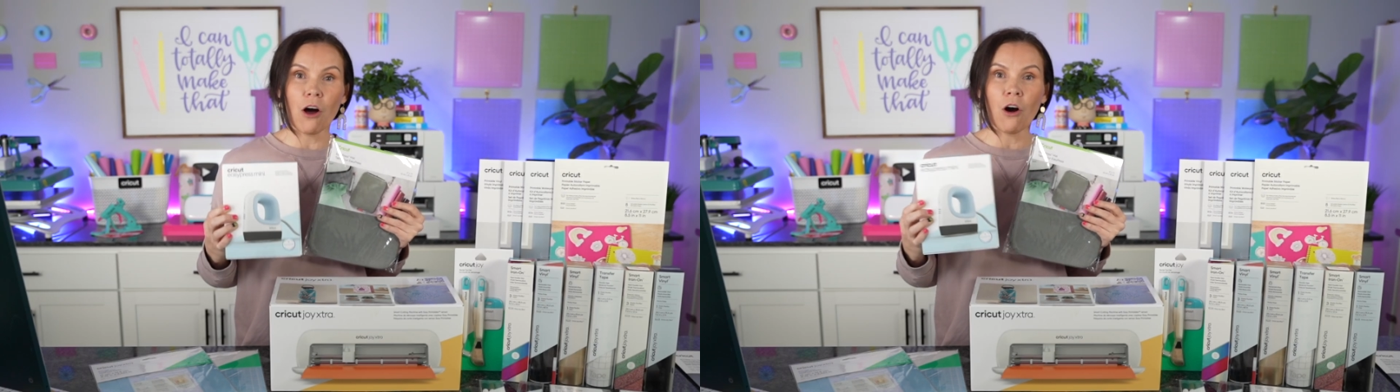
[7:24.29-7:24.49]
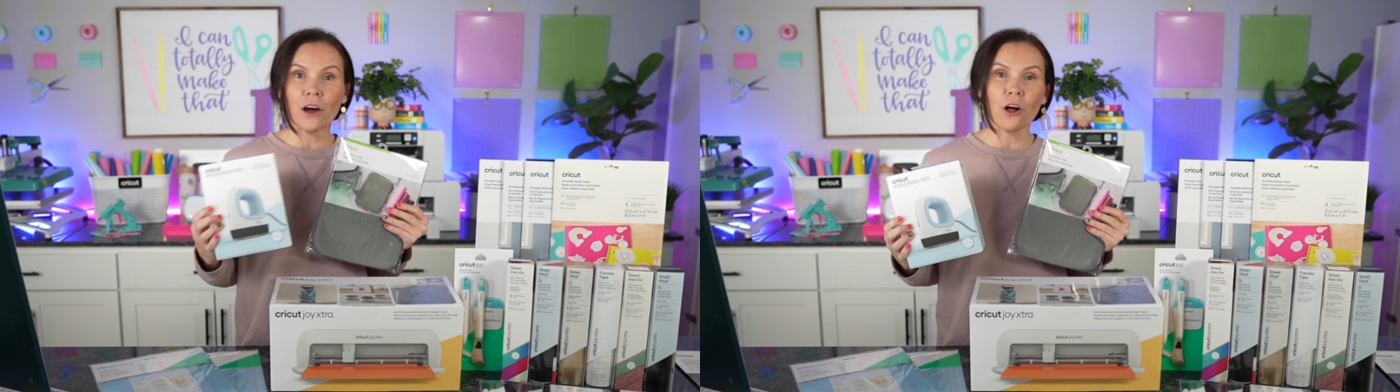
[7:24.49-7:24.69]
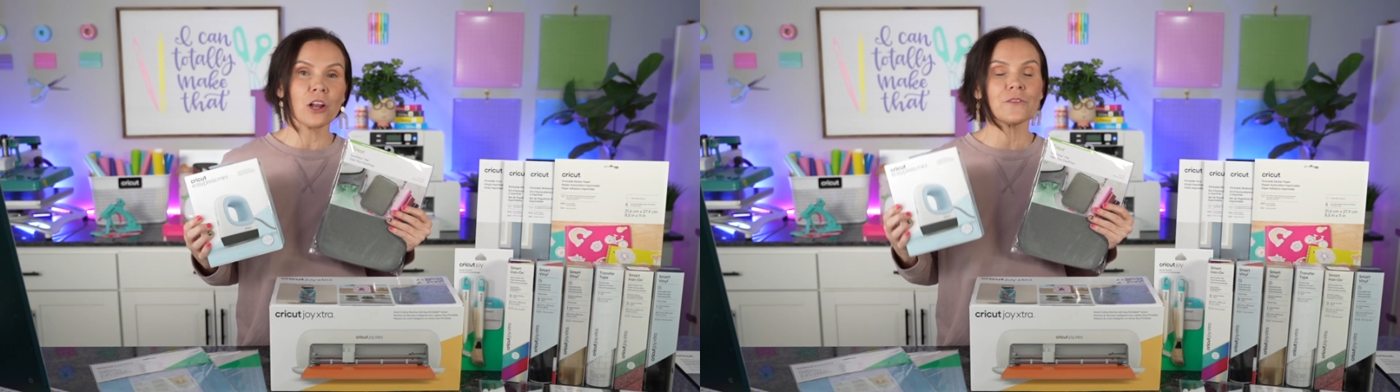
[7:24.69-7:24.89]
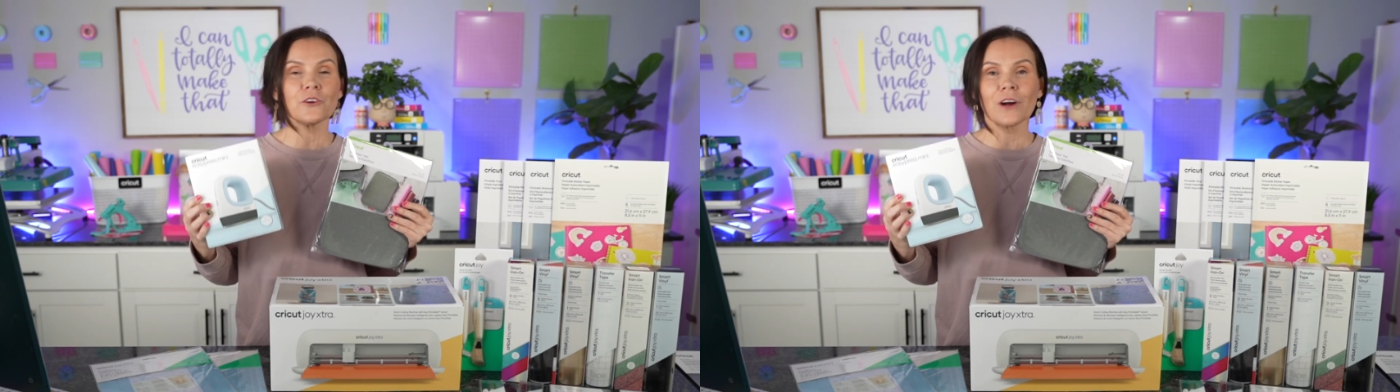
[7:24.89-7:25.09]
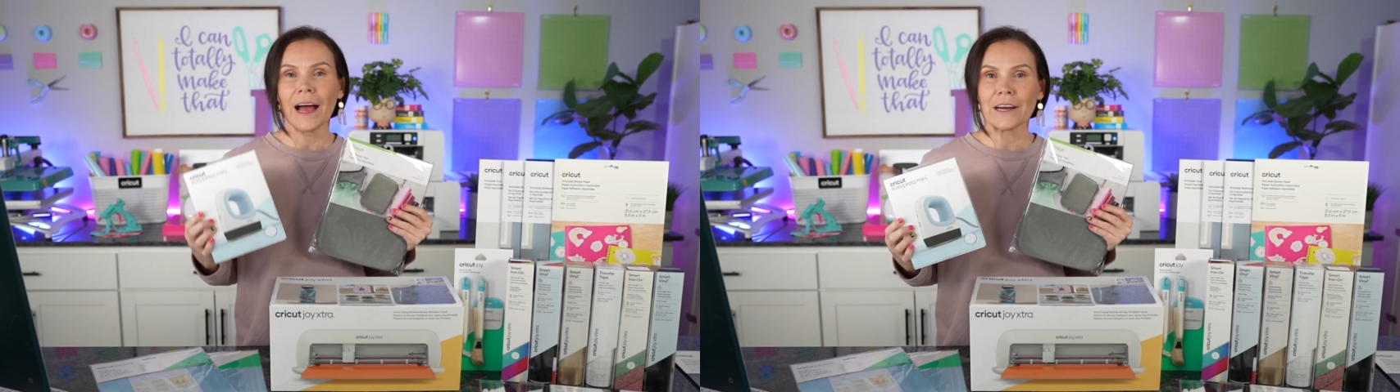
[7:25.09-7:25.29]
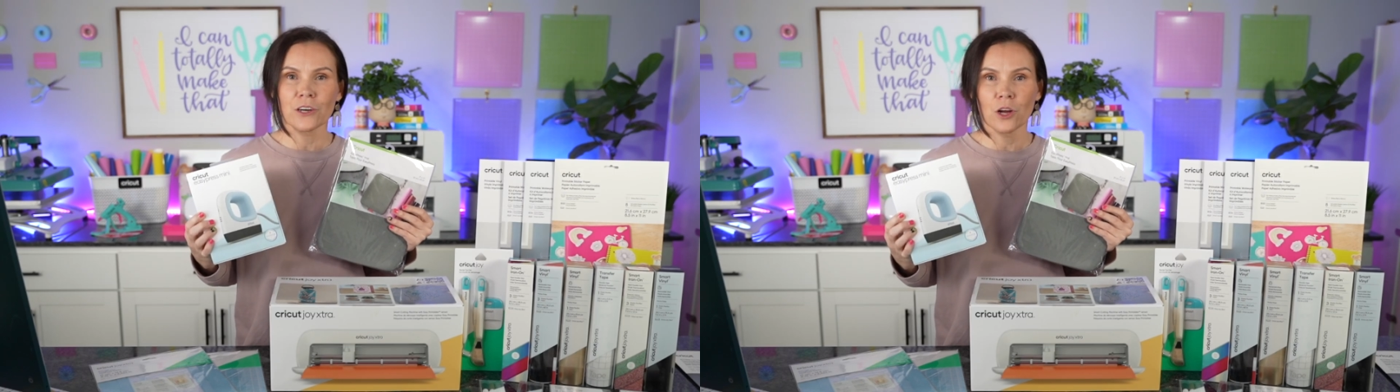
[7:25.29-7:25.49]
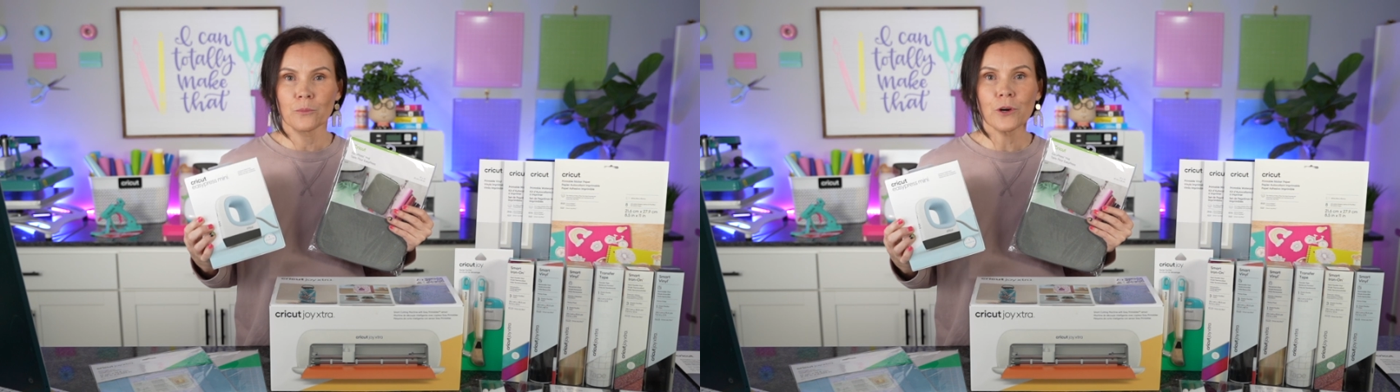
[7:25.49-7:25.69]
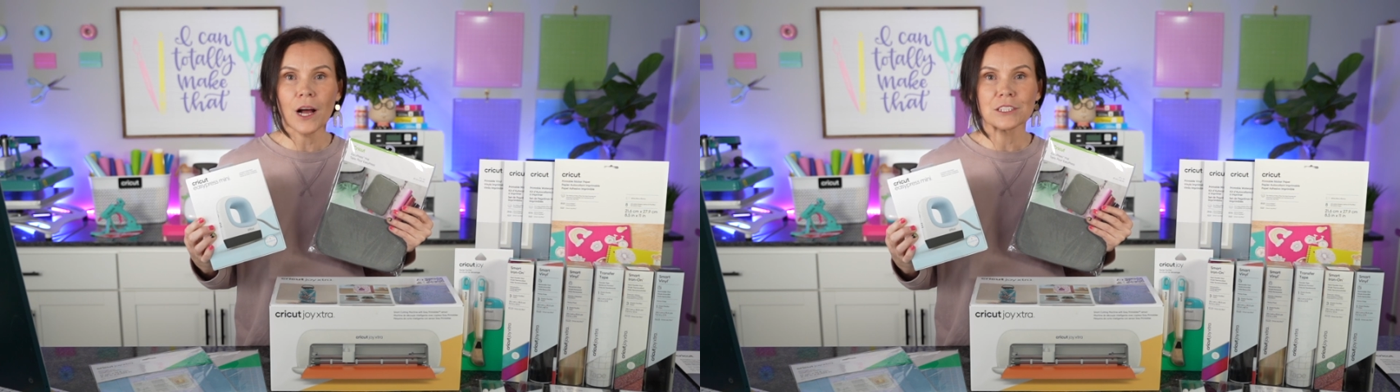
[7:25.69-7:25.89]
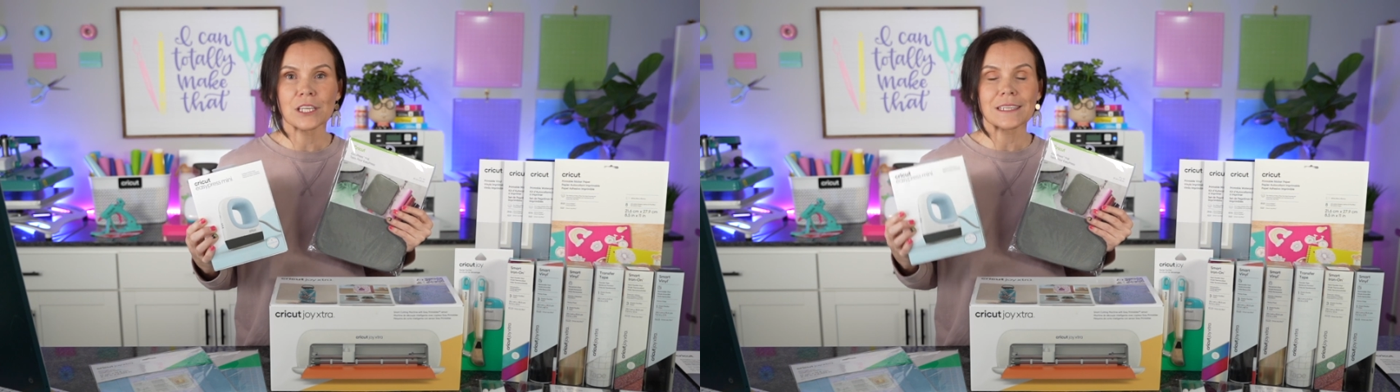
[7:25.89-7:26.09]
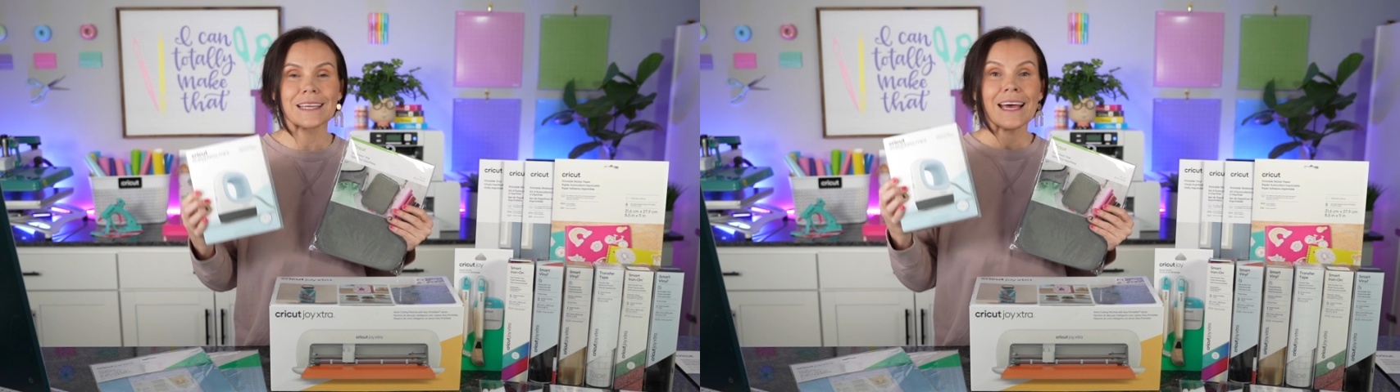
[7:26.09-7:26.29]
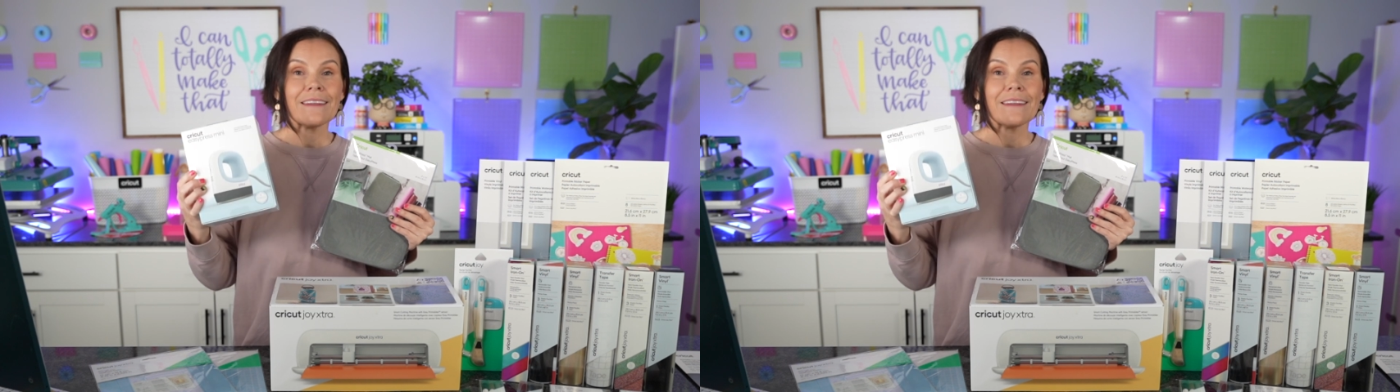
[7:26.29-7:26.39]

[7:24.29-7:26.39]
on all of your iron-on projects.